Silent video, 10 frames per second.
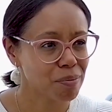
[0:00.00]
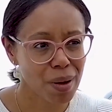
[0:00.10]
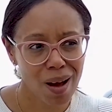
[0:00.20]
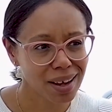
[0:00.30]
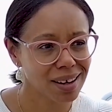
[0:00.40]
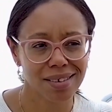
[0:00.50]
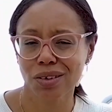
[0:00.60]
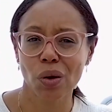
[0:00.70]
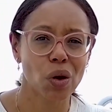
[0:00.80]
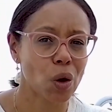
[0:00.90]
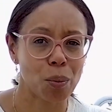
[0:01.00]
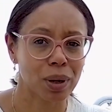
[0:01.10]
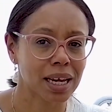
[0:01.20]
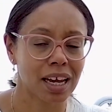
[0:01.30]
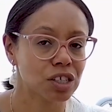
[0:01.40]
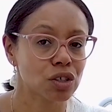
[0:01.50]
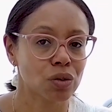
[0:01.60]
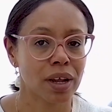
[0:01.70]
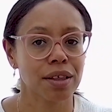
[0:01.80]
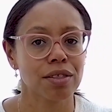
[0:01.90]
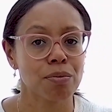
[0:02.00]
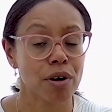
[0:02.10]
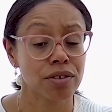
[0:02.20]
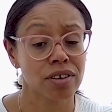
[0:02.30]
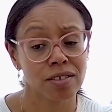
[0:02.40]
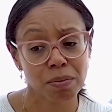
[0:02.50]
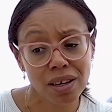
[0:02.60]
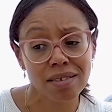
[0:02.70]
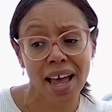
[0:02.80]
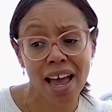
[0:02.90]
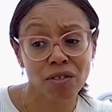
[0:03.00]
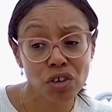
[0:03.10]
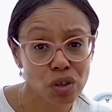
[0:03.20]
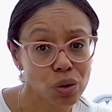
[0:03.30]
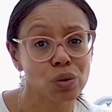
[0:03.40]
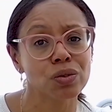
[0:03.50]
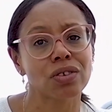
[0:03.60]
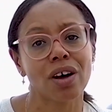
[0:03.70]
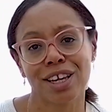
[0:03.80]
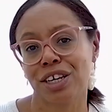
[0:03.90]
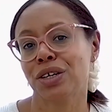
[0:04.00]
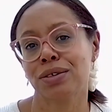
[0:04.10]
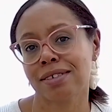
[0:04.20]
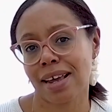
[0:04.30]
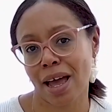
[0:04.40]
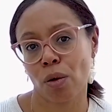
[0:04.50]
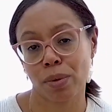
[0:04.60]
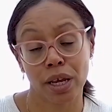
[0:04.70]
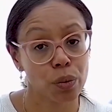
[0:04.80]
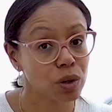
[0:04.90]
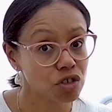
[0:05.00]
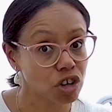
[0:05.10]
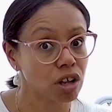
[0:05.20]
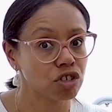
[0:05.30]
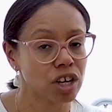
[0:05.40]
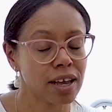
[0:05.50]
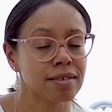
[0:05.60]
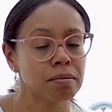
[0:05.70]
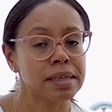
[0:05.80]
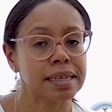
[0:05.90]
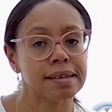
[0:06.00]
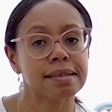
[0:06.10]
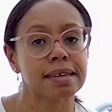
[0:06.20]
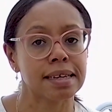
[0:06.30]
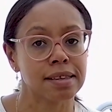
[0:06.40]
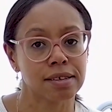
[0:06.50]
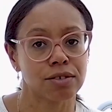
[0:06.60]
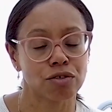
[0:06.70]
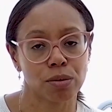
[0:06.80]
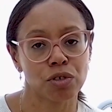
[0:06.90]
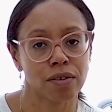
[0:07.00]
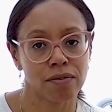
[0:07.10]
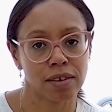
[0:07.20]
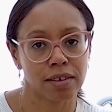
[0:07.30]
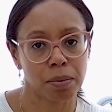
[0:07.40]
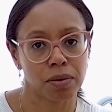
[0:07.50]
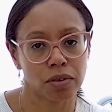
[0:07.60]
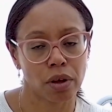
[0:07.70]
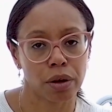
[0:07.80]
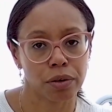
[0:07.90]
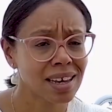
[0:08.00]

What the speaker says: but it's not a complicated or lengthy process because I have tools that I use to help me, which I'll share some links in the description of this episode.